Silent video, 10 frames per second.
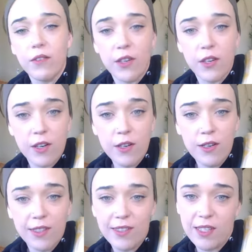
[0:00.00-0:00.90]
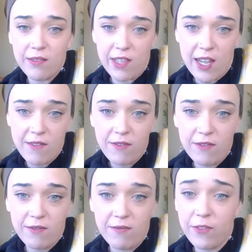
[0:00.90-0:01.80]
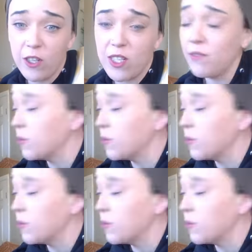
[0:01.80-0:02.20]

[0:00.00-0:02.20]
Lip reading: her instead of live for different